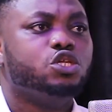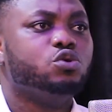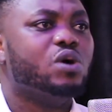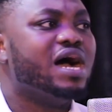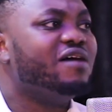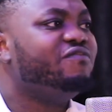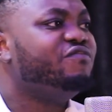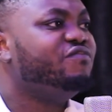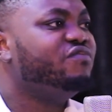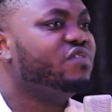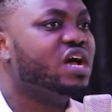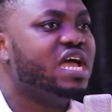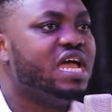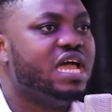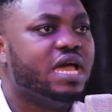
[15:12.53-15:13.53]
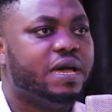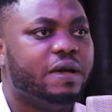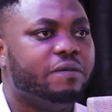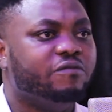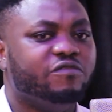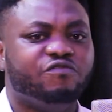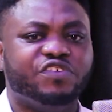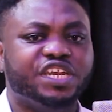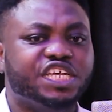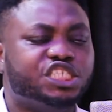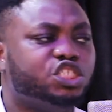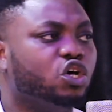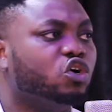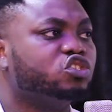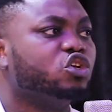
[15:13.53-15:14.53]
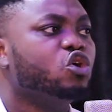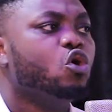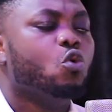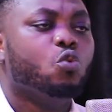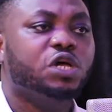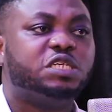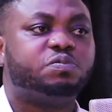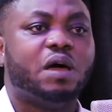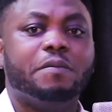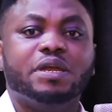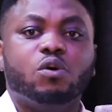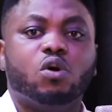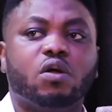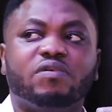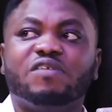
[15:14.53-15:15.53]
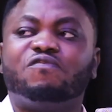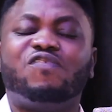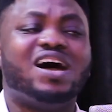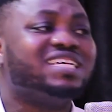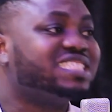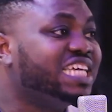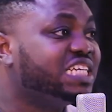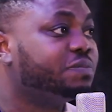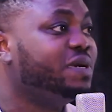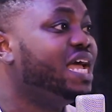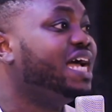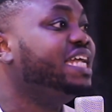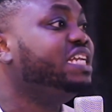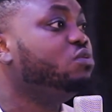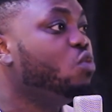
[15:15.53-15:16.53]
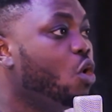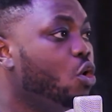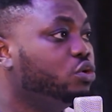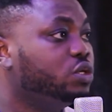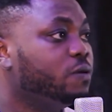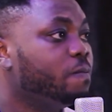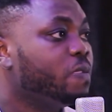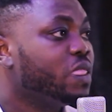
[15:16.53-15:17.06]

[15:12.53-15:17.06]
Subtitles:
You have Vinicius, who is probably one of the fastest player in the world.